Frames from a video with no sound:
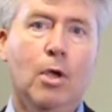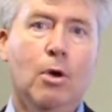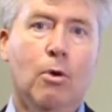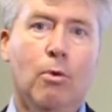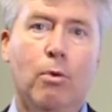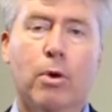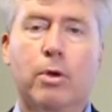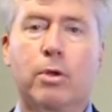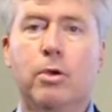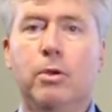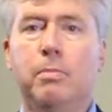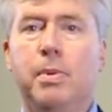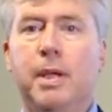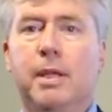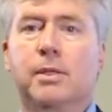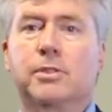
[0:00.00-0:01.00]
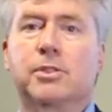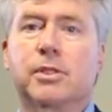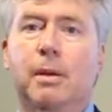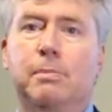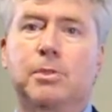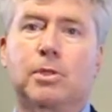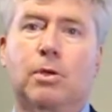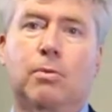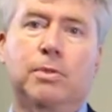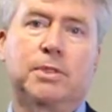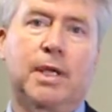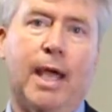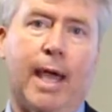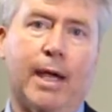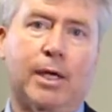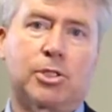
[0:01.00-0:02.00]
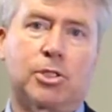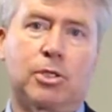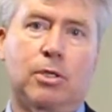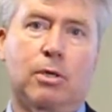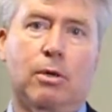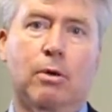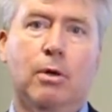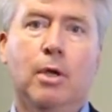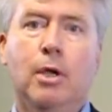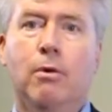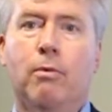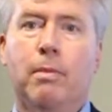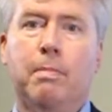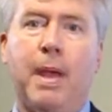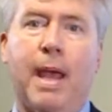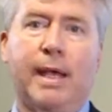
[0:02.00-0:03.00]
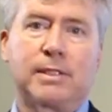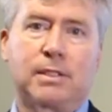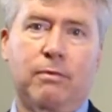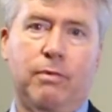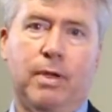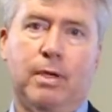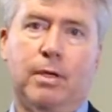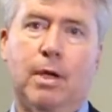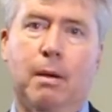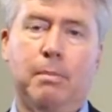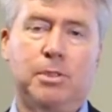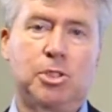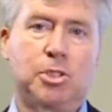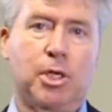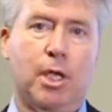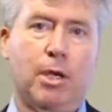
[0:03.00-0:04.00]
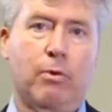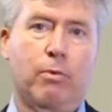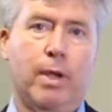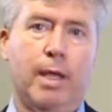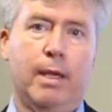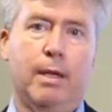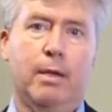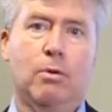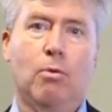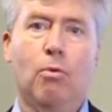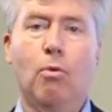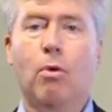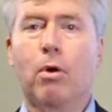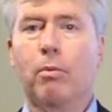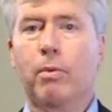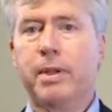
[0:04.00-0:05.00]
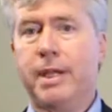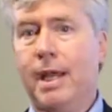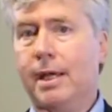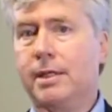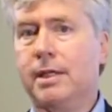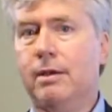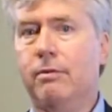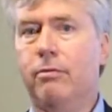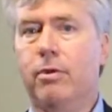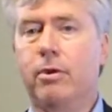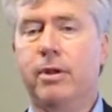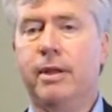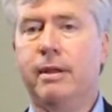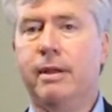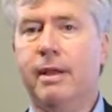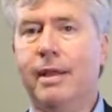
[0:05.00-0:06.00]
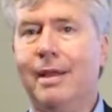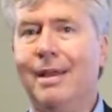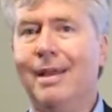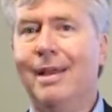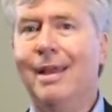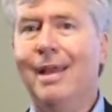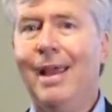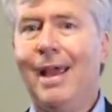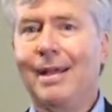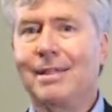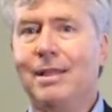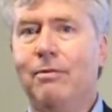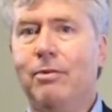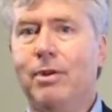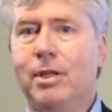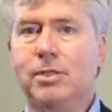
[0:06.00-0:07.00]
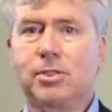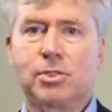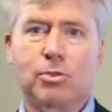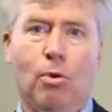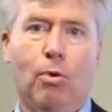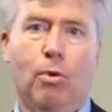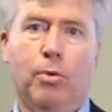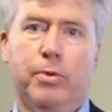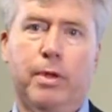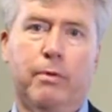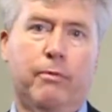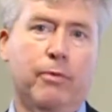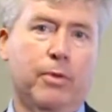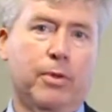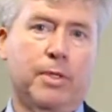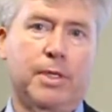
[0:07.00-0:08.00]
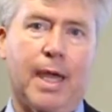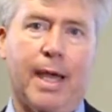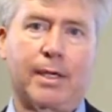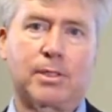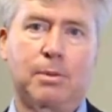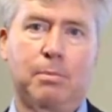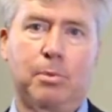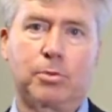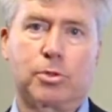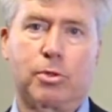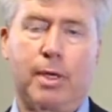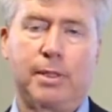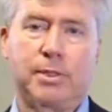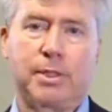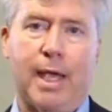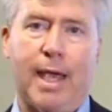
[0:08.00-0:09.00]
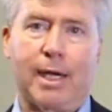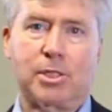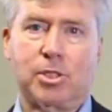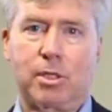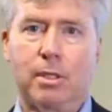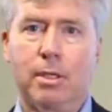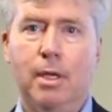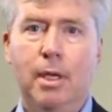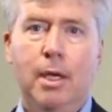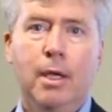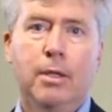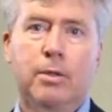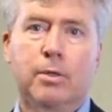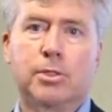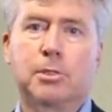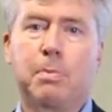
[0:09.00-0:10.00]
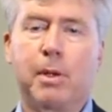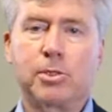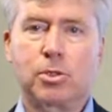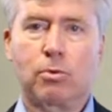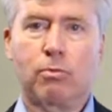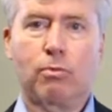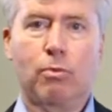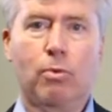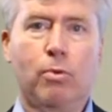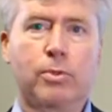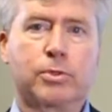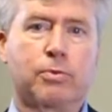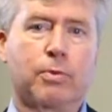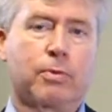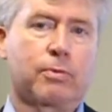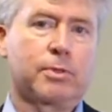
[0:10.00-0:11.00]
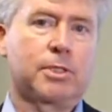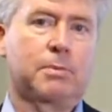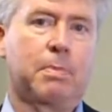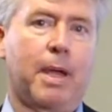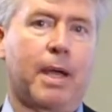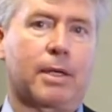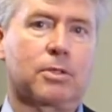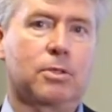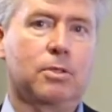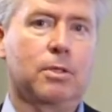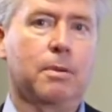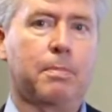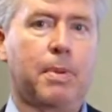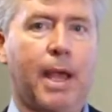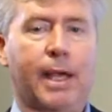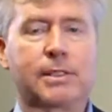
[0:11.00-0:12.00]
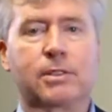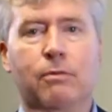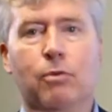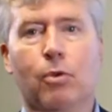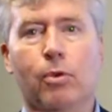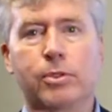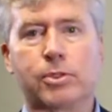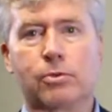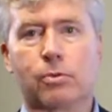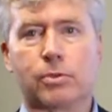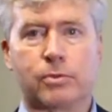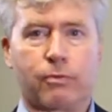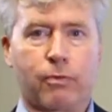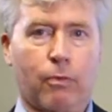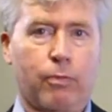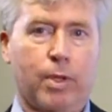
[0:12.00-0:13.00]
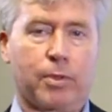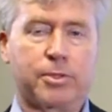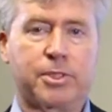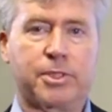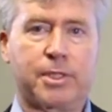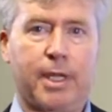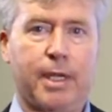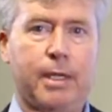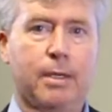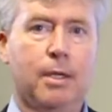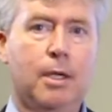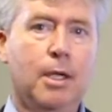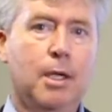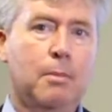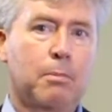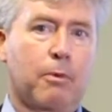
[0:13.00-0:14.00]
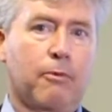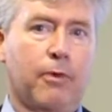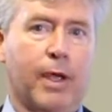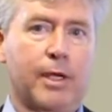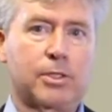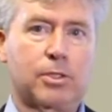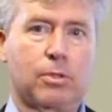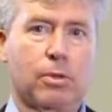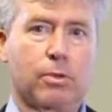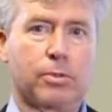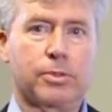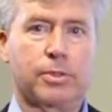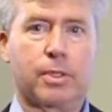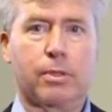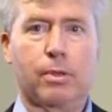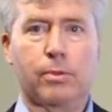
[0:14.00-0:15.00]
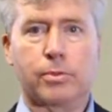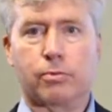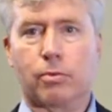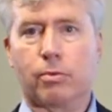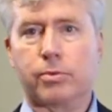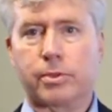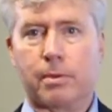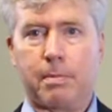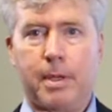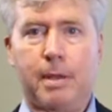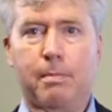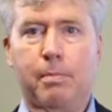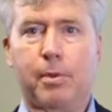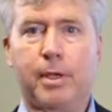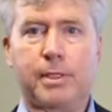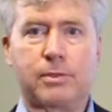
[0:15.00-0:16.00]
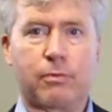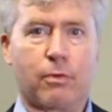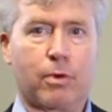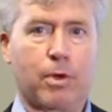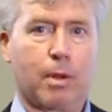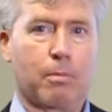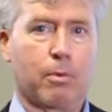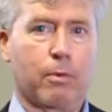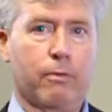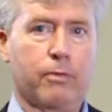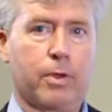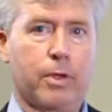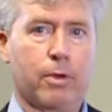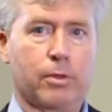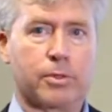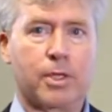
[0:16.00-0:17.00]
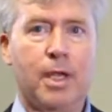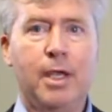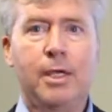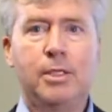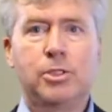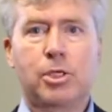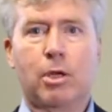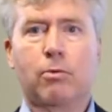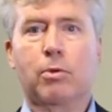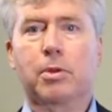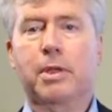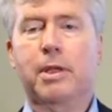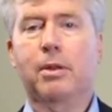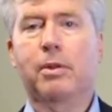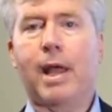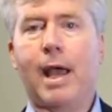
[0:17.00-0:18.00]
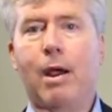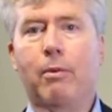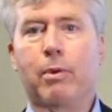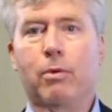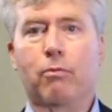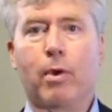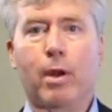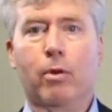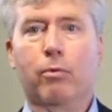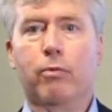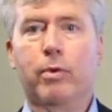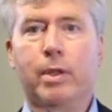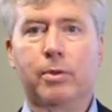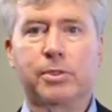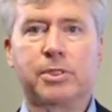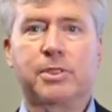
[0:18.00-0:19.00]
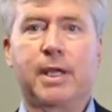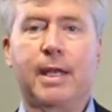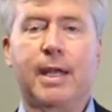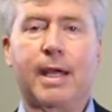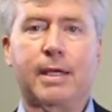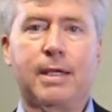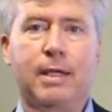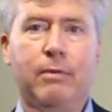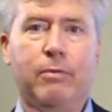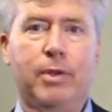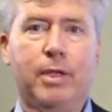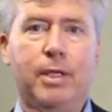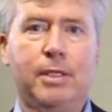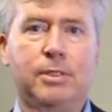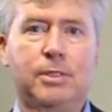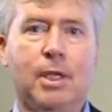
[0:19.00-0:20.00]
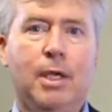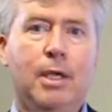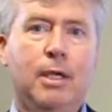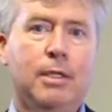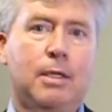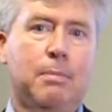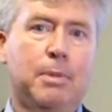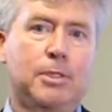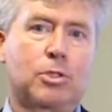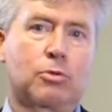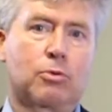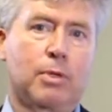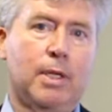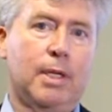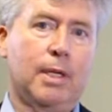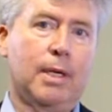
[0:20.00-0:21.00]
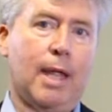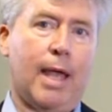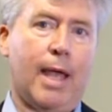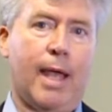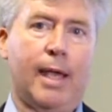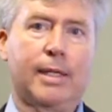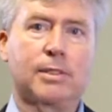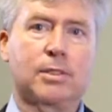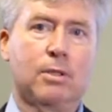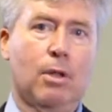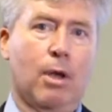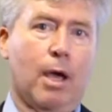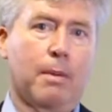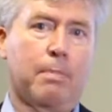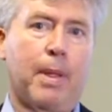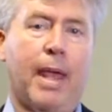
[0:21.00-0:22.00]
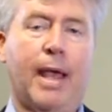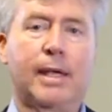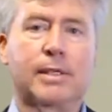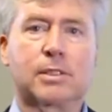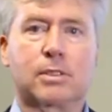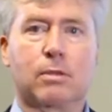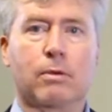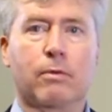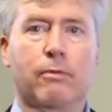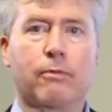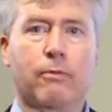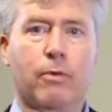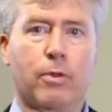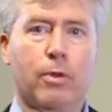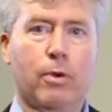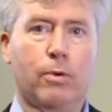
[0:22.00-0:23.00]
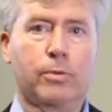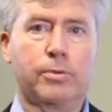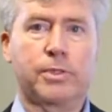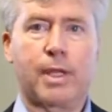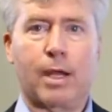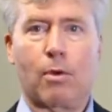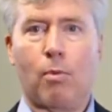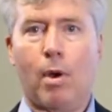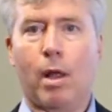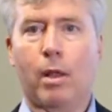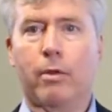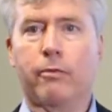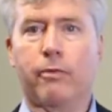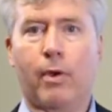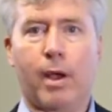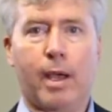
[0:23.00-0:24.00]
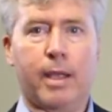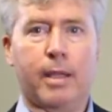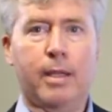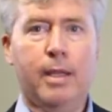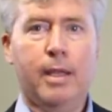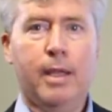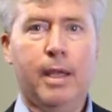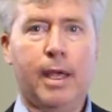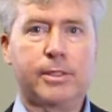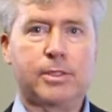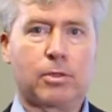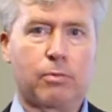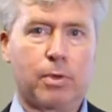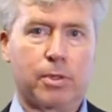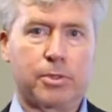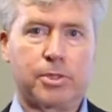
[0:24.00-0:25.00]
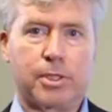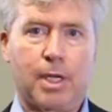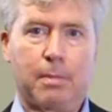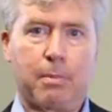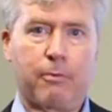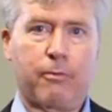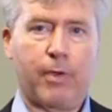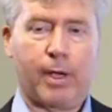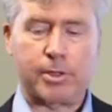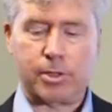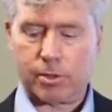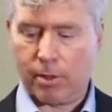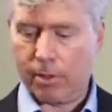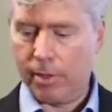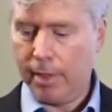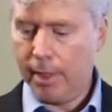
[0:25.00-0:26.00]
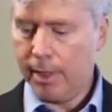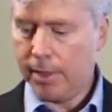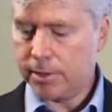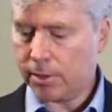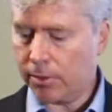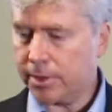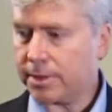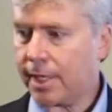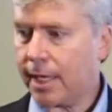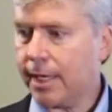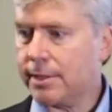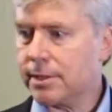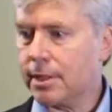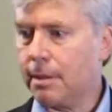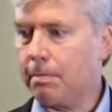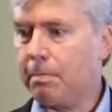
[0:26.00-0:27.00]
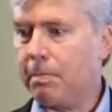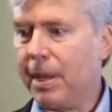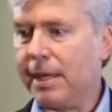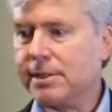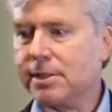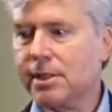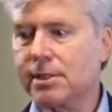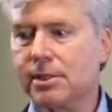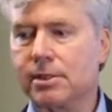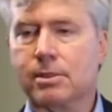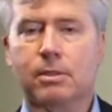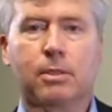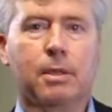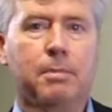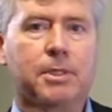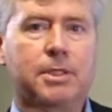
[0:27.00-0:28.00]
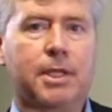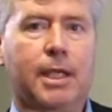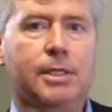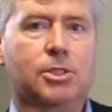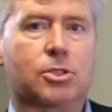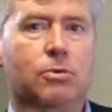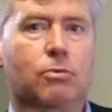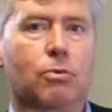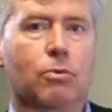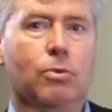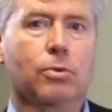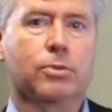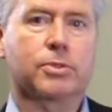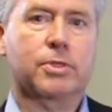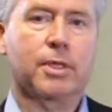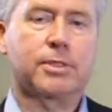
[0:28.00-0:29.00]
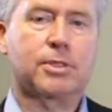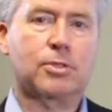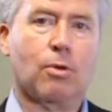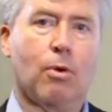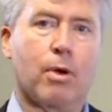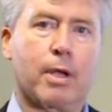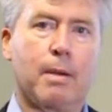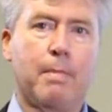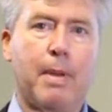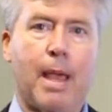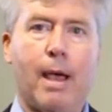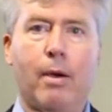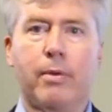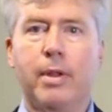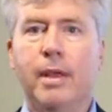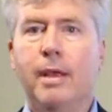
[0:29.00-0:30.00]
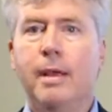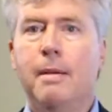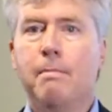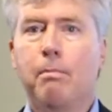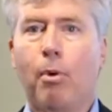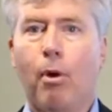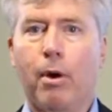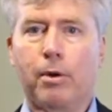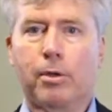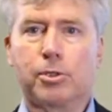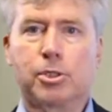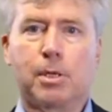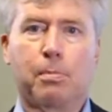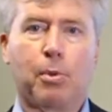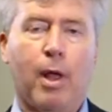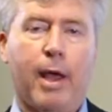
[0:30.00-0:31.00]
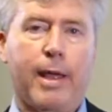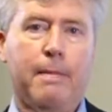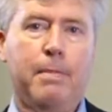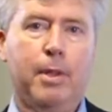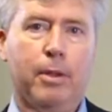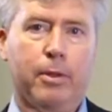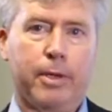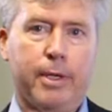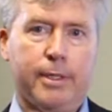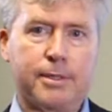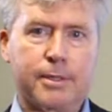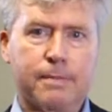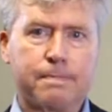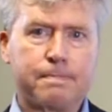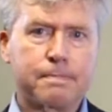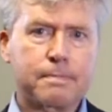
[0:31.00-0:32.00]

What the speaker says: or it could be in a subsequent tax year when passive income is generated, or when the activity is sold in a fully taxable transaction. There's special rules with respect to the passive loss rules for real estate professionals, and those rules have been in place for a number of years, generally allowing rental real estate activities to be treated as non-passive for those that qualify as a real estate professional. So let's get into the basis limitation rules. Let's talk about partnership liabilities.